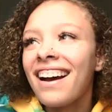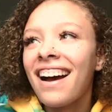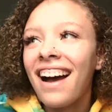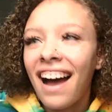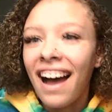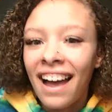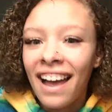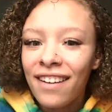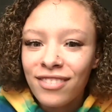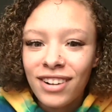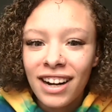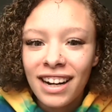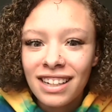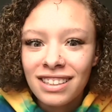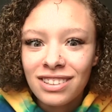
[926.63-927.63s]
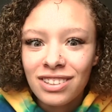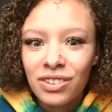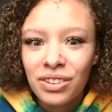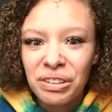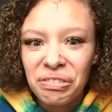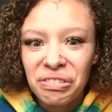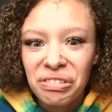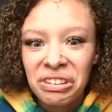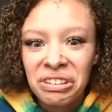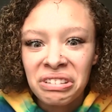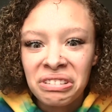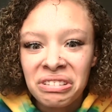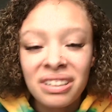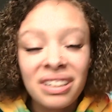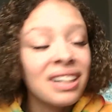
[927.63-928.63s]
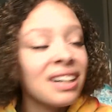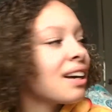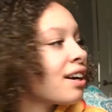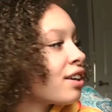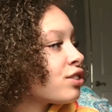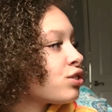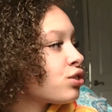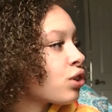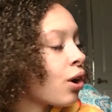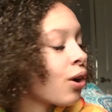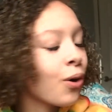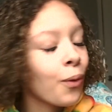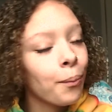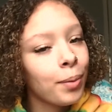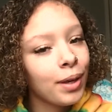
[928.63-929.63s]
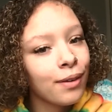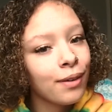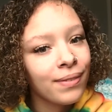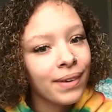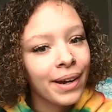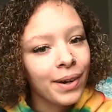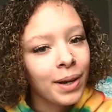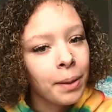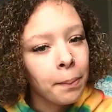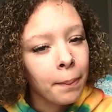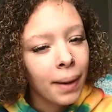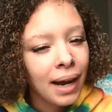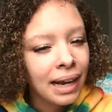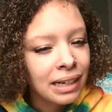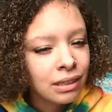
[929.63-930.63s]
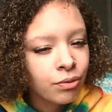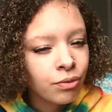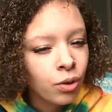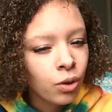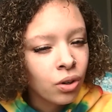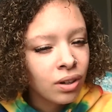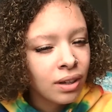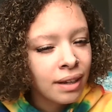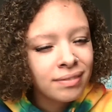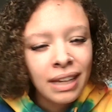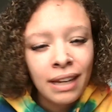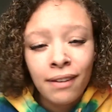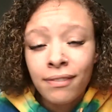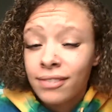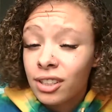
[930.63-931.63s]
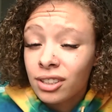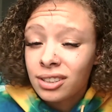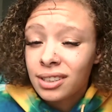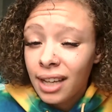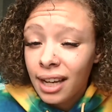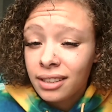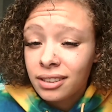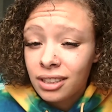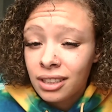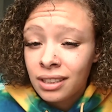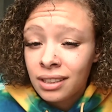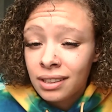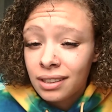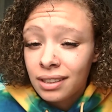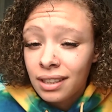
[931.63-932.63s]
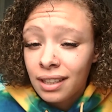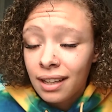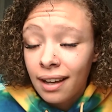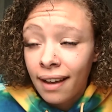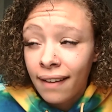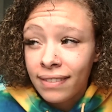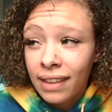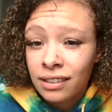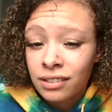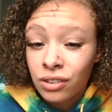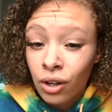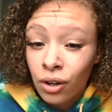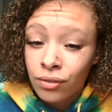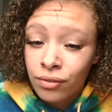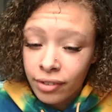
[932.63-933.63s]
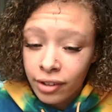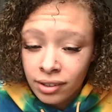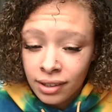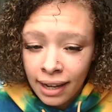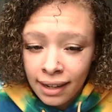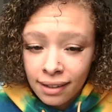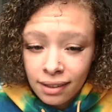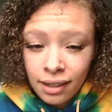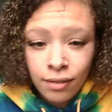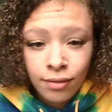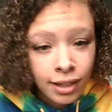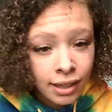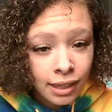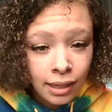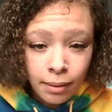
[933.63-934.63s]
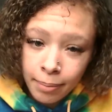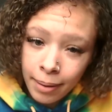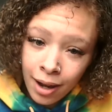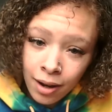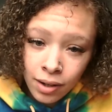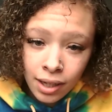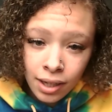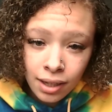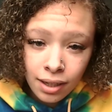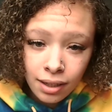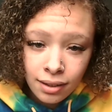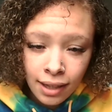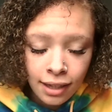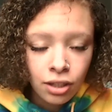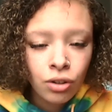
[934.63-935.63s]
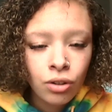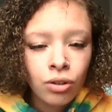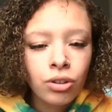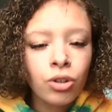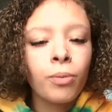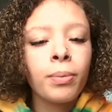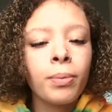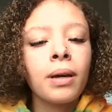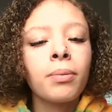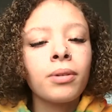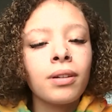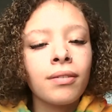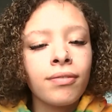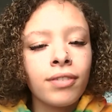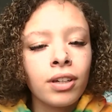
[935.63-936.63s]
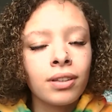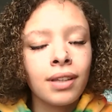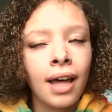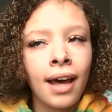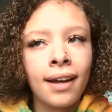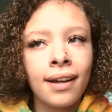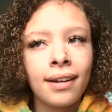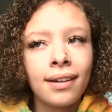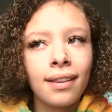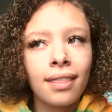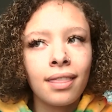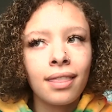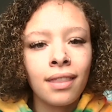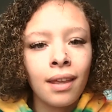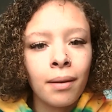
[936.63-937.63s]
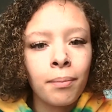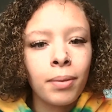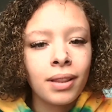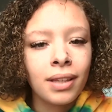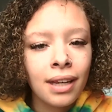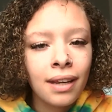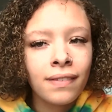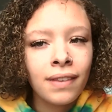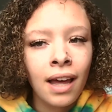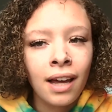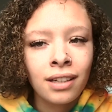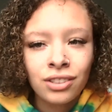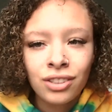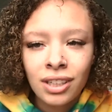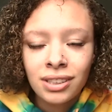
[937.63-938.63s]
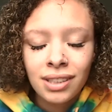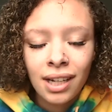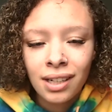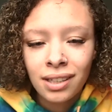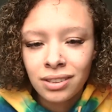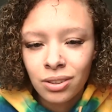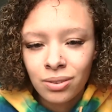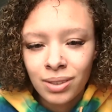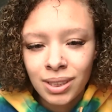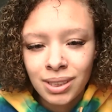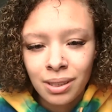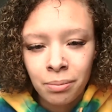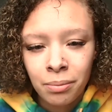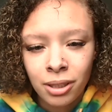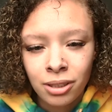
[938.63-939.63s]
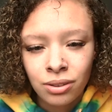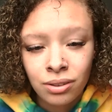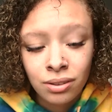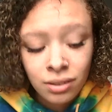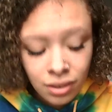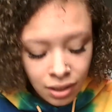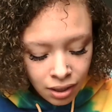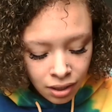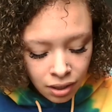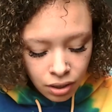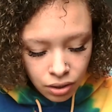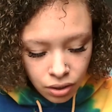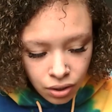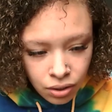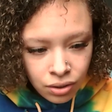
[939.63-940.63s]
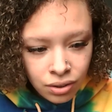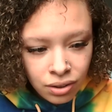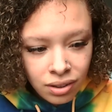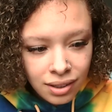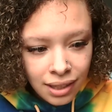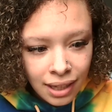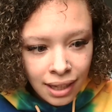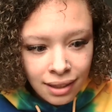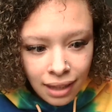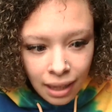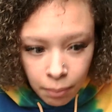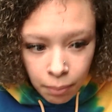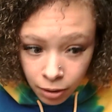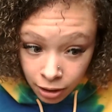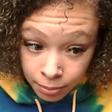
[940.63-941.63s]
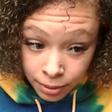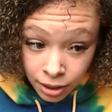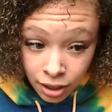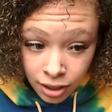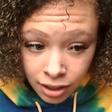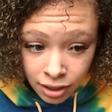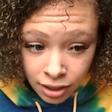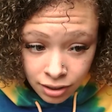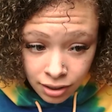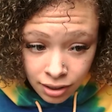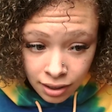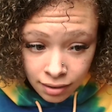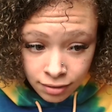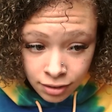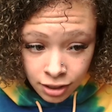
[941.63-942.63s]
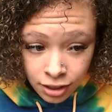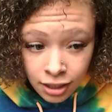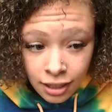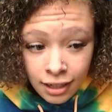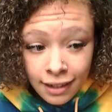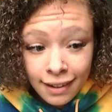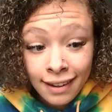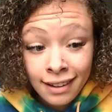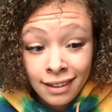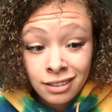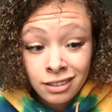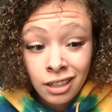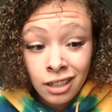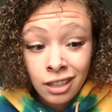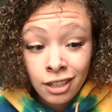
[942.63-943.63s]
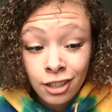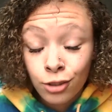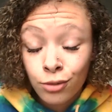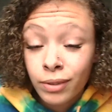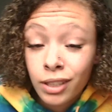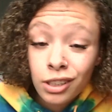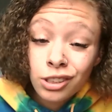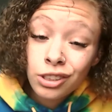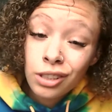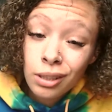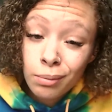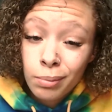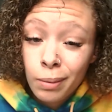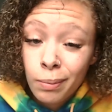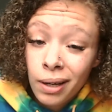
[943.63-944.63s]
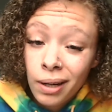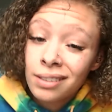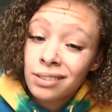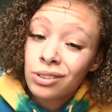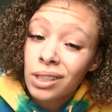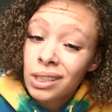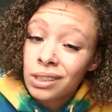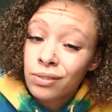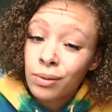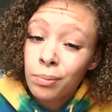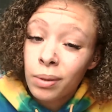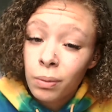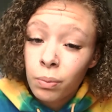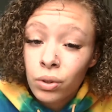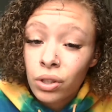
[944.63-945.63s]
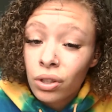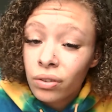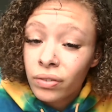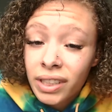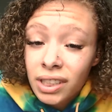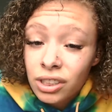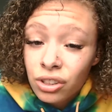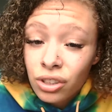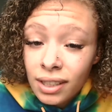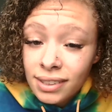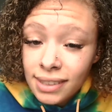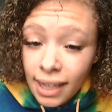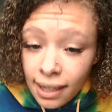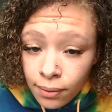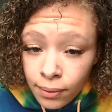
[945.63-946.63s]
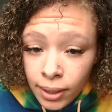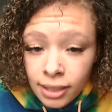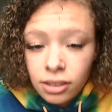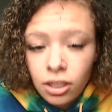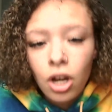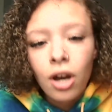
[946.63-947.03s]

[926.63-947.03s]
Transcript: I have ran into a few, so be very mindful. If they feel sketchy, if they don't feel like they're really about it, like you'll be able to feel that. Then believe that. Trust that intuition, my dude. Know that they probably are an undercover, and you really shouldn't be buying drugs from people you don't really trust anyways.